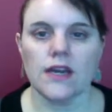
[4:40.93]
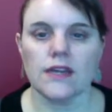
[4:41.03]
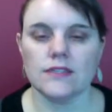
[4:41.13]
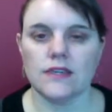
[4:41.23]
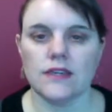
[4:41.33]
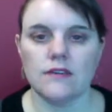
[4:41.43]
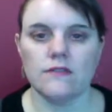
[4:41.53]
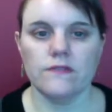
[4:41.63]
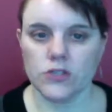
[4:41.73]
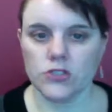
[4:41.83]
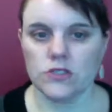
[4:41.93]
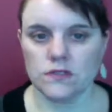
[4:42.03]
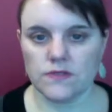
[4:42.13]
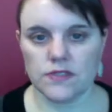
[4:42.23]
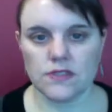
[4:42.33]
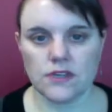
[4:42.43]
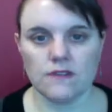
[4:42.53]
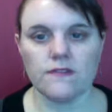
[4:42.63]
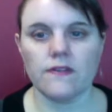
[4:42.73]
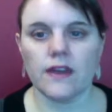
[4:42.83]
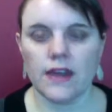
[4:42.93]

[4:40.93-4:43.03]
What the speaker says: I see versions of this stuff